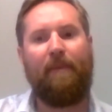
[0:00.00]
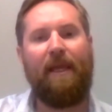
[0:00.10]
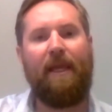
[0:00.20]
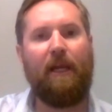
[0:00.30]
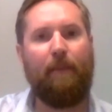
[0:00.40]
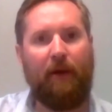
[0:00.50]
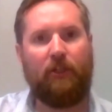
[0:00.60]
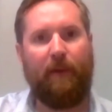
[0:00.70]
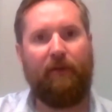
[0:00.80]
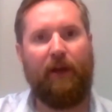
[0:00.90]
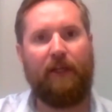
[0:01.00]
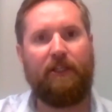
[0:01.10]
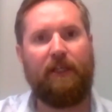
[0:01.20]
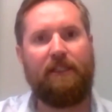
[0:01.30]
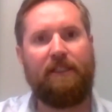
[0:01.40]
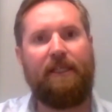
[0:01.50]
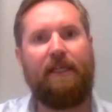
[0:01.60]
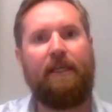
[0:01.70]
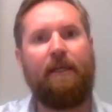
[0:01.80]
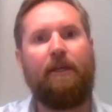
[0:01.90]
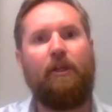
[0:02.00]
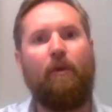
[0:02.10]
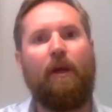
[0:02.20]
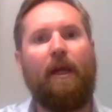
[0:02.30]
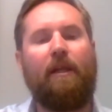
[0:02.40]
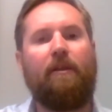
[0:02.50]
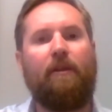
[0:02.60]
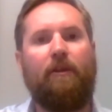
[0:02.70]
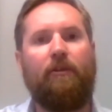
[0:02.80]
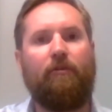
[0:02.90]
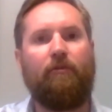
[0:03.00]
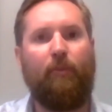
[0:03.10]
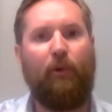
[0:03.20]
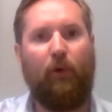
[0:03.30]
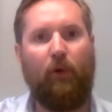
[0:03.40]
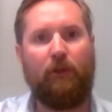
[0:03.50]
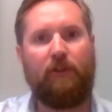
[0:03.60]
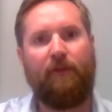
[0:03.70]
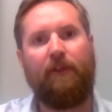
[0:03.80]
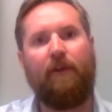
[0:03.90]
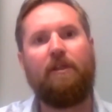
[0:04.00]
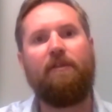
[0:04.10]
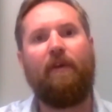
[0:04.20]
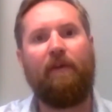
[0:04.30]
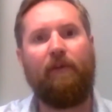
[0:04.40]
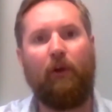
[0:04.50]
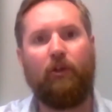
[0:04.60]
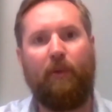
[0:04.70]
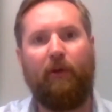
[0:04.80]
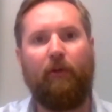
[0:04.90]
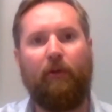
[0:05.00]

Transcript: being an AmeriSpec franchisee, you are getting these reports for $35 per